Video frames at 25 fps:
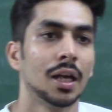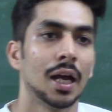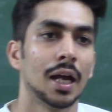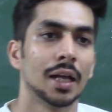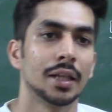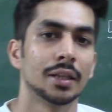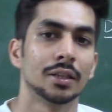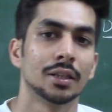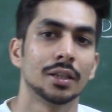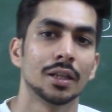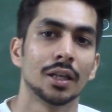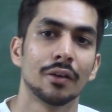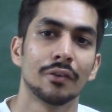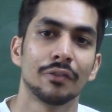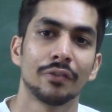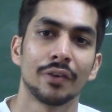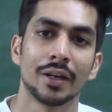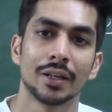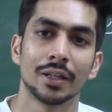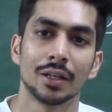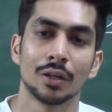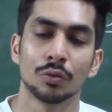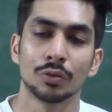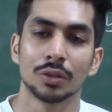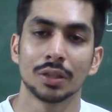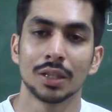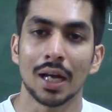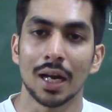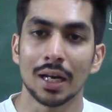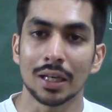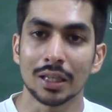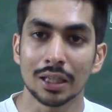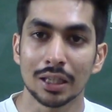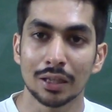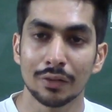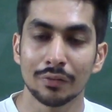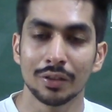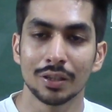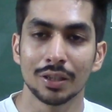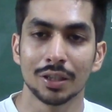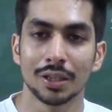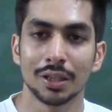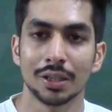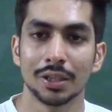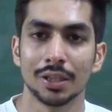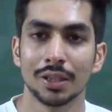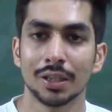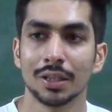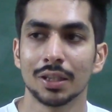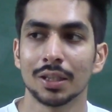And then find out the active
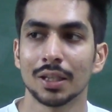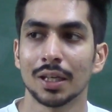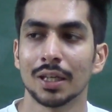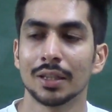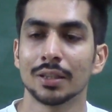ingredient,